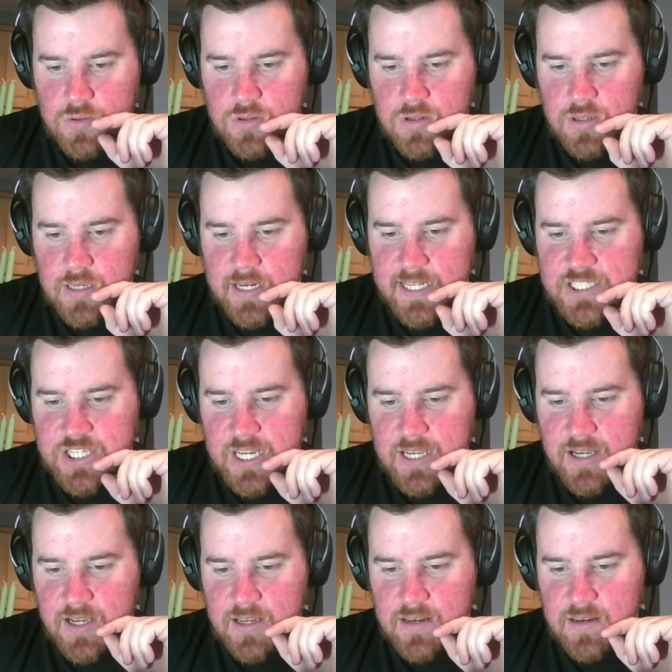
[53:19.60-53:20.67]
Can I check
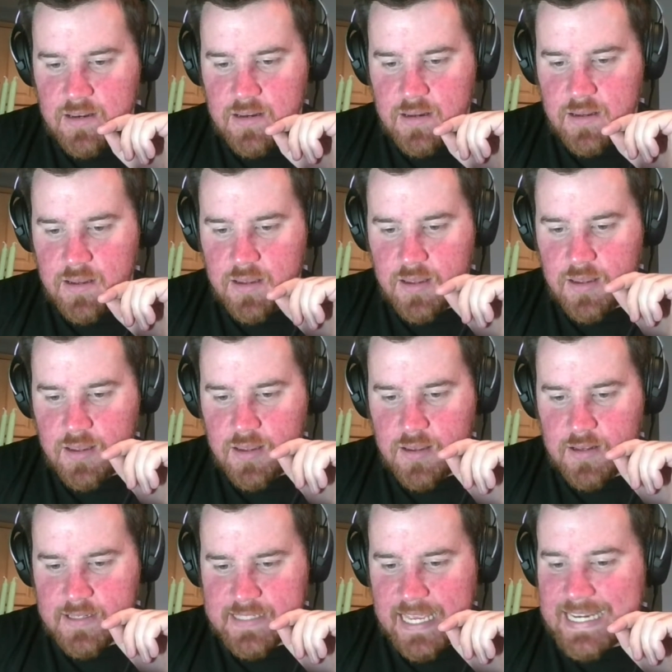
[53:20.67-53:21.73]
on
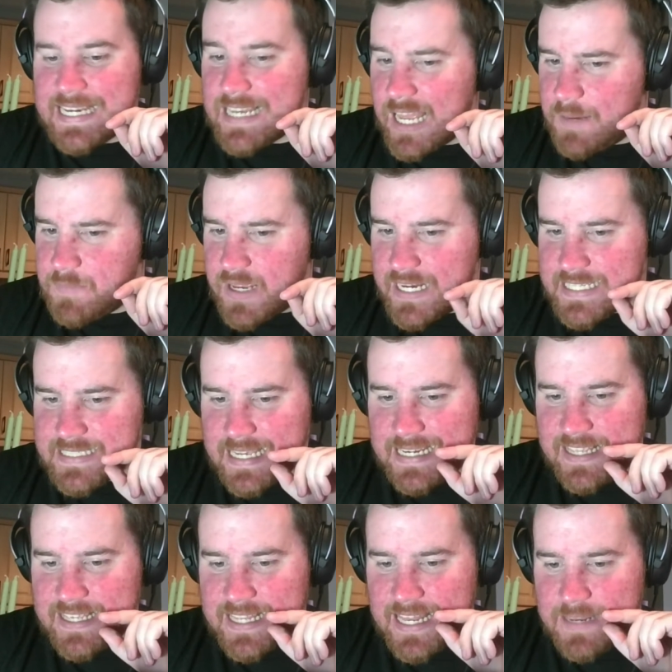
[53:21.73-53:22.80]
Danny Limelight? It's not
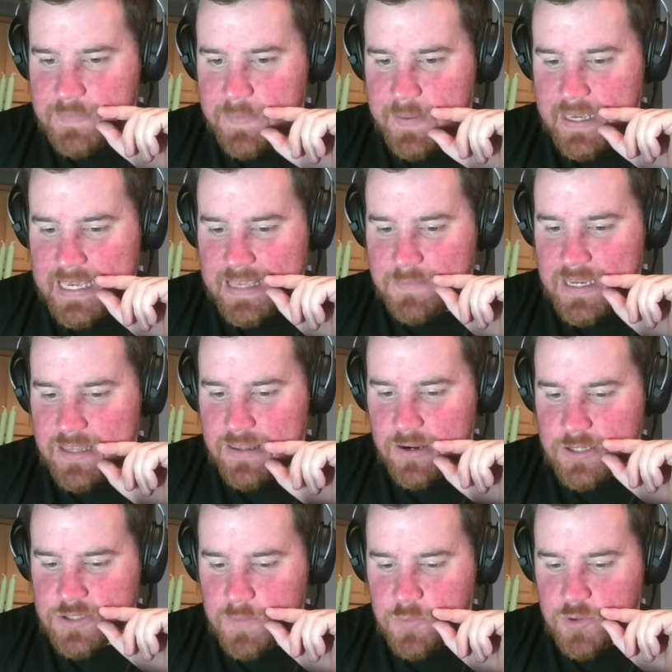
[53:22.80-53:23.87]
letting me pick him either,
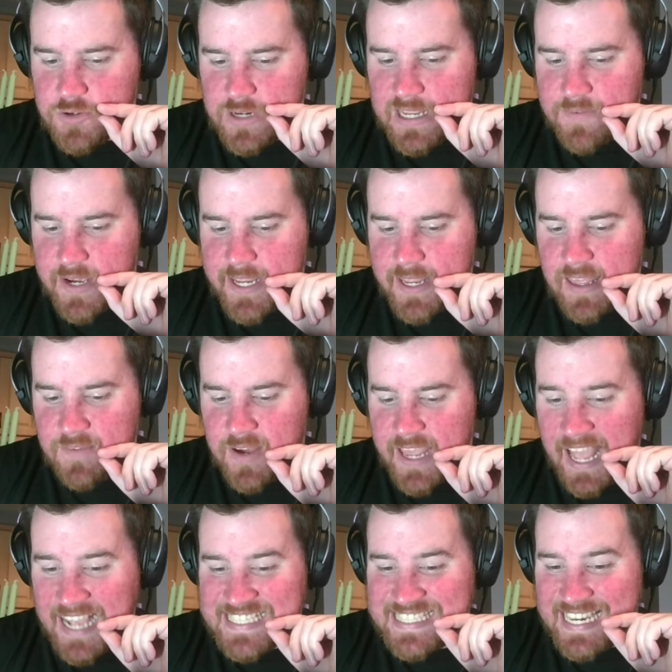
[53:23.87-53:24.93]
so I'm wondering if I
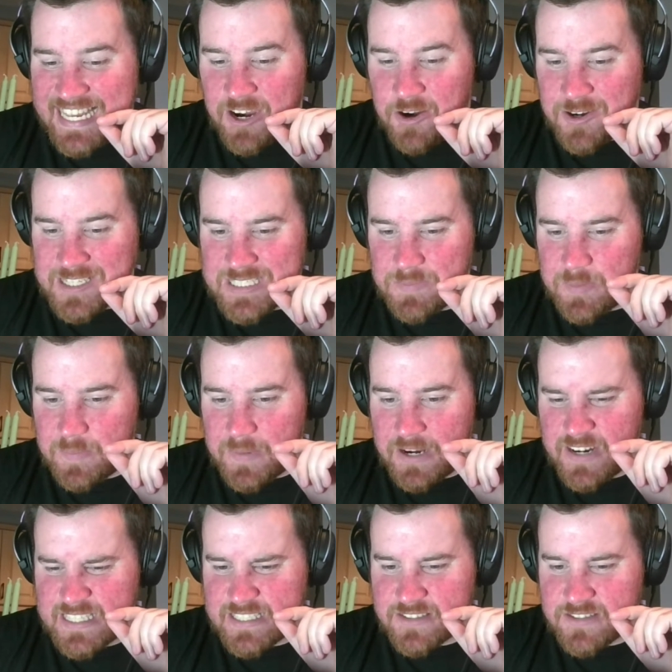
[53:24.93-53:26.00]
accidentally hurt some of my
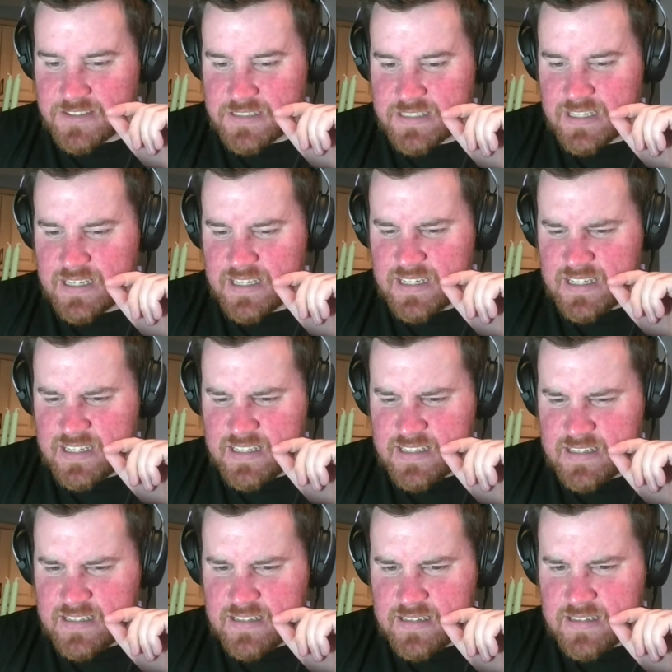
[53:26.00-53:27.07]
wrestlers.
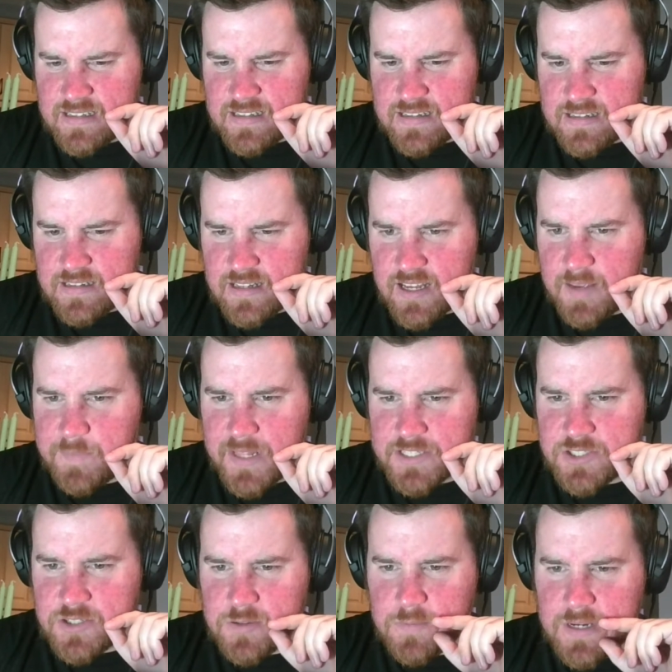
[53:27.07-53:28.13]
I'm not
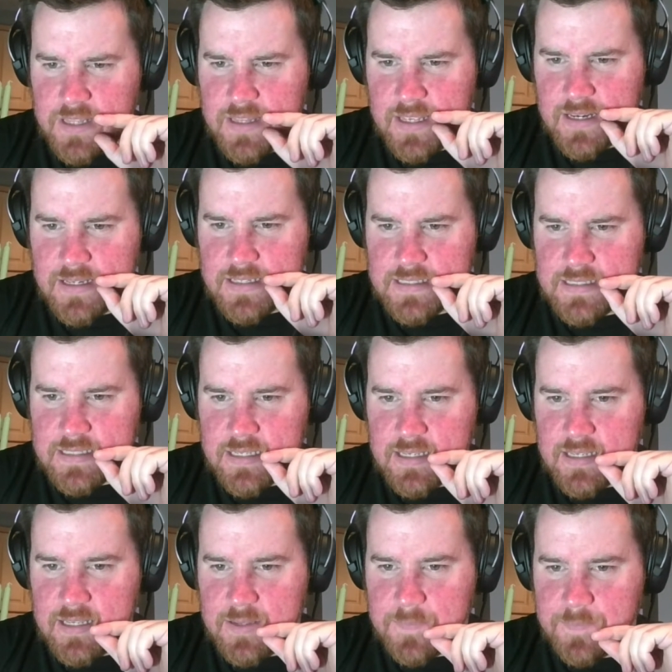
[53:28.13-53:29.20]
sure why that is.
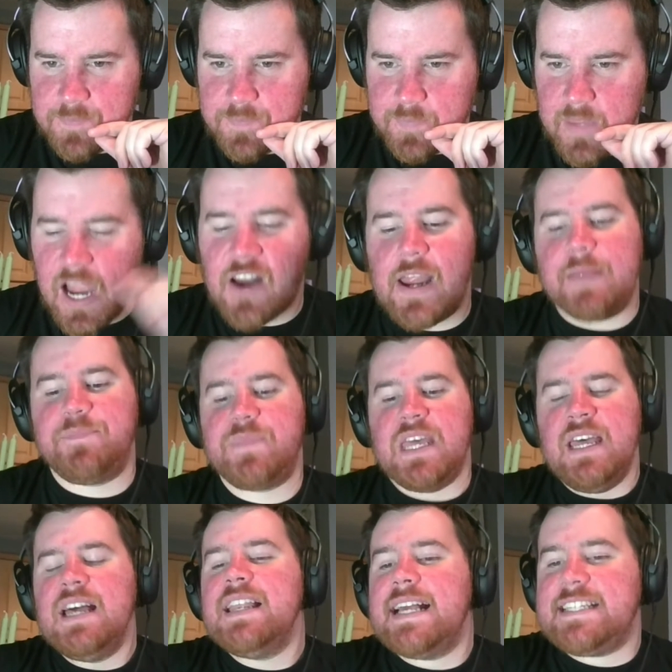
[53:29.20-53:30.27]
All right,
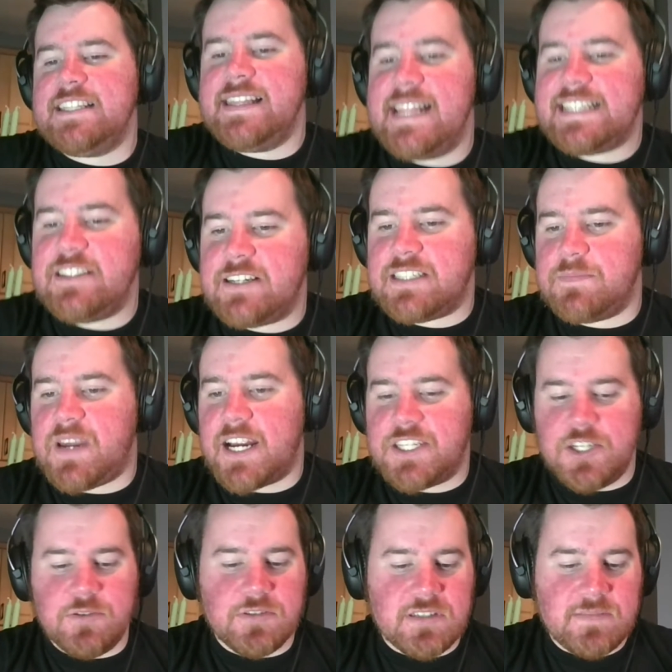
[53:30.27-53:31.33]
let's look at some
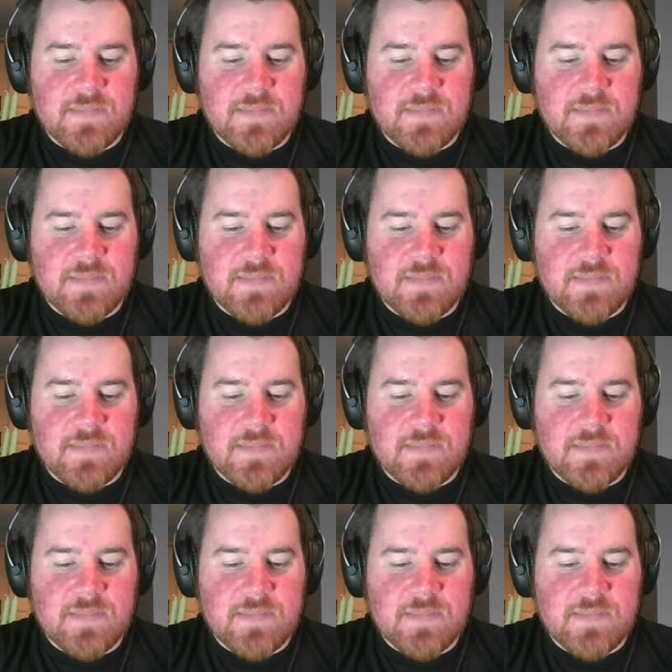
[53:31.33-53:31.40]
cartoons.